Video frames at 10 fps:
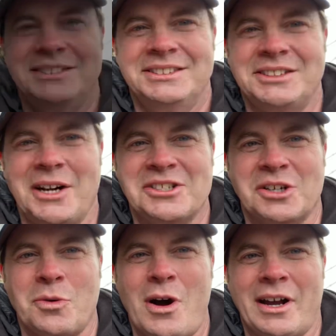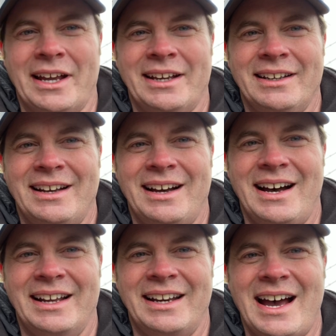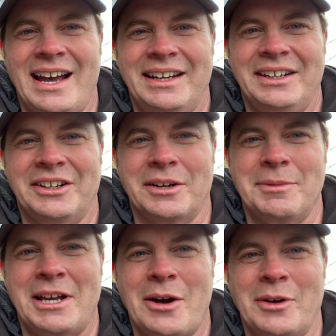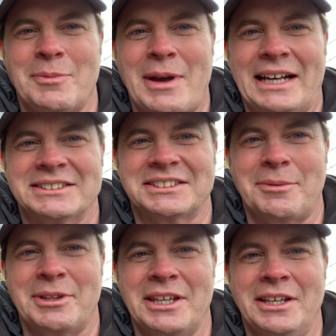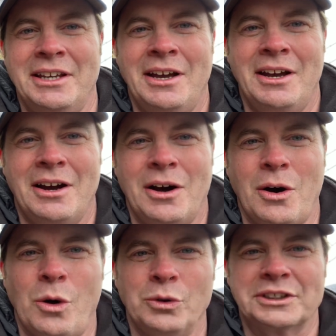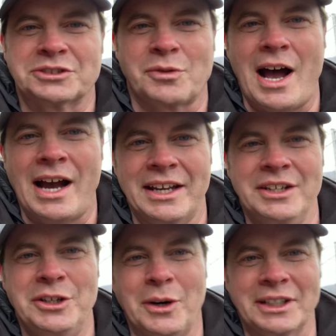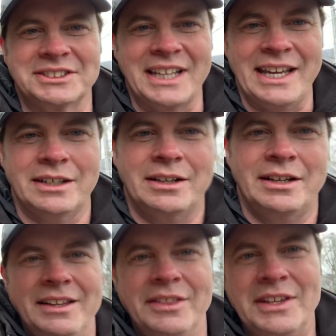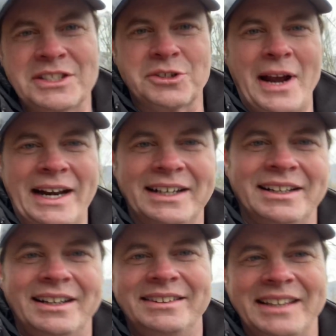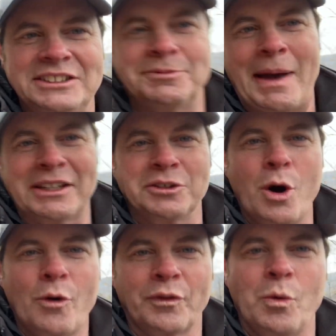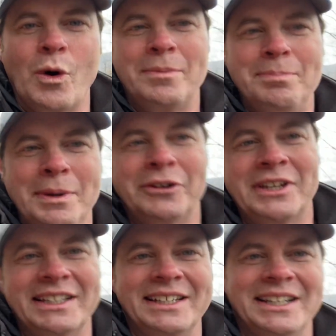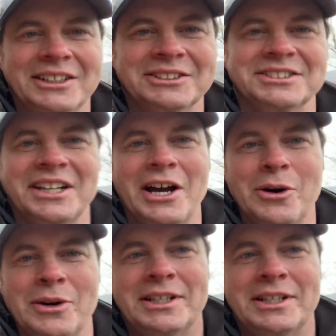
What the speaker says: So as you're walking on 9, you're going to be going past some of the oldest rock in New York State. This granite dates back to over 1 billion years ago.